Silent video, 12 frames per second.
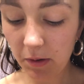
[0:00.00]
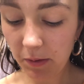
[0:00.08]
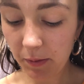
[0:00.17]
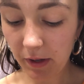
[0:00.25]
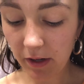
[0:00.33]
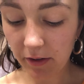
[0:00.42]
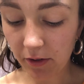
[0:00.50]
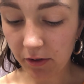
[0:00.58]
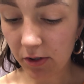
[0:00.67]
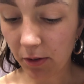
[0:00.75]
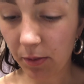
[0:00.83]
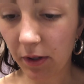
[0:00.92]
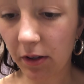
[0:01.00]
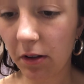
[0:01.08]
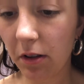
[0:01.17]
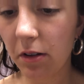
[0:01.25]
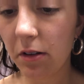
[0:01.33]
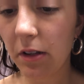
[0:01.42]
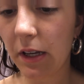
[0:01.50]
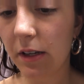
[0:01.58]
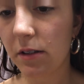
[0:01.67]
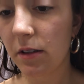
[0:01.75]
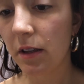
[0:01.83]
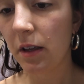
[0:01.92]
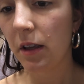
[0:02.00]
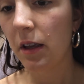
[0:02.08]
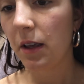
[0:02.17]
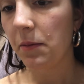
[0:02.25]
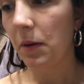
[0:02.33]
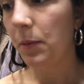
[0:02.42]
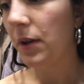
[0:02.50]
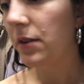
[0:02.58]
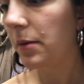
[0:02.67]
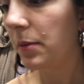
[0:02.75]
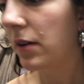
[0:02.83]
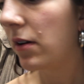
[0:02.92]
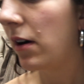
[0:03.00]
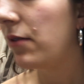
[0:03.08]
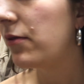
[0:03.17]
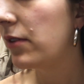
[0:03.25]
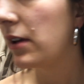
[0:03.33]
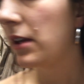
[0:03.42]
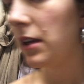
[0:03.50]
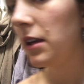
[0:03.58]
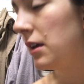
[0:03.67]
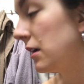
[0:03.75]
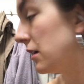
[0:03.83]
maybe I go shopping a little and maybe get a coffee.